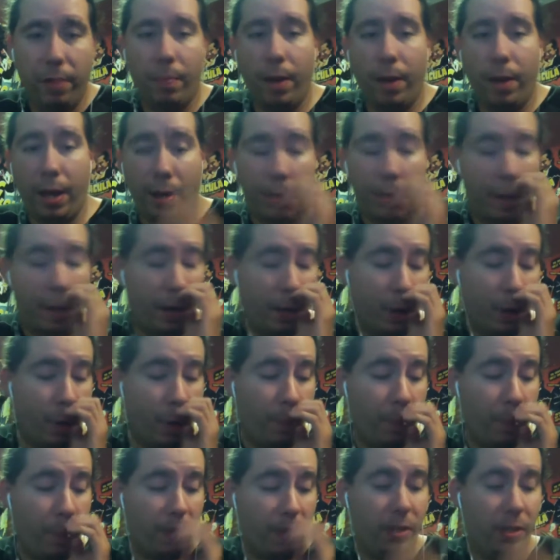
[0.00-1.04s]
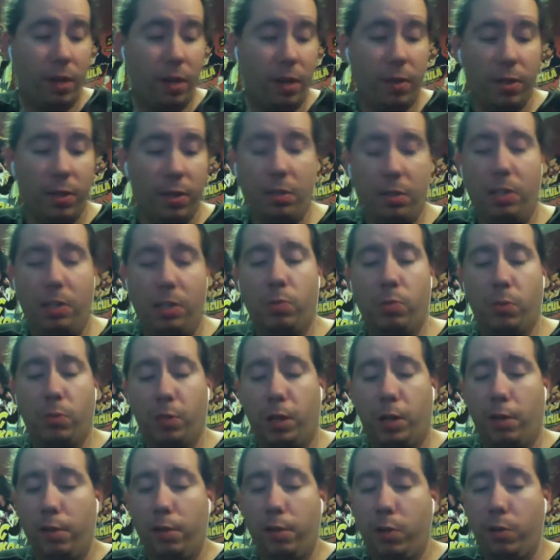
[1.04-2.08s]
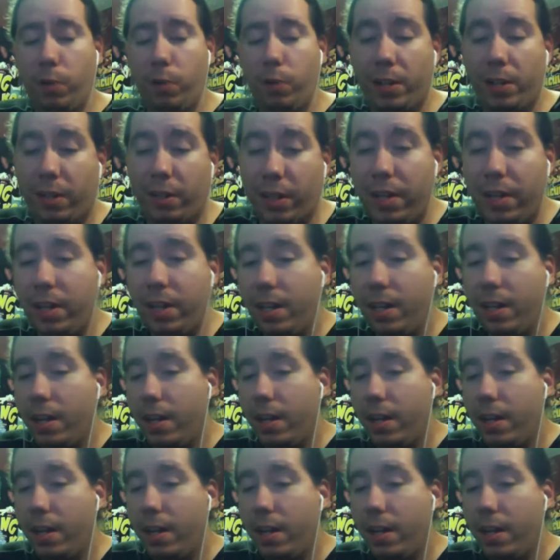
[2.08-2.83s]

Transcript: my hope is that this gets resolved quickly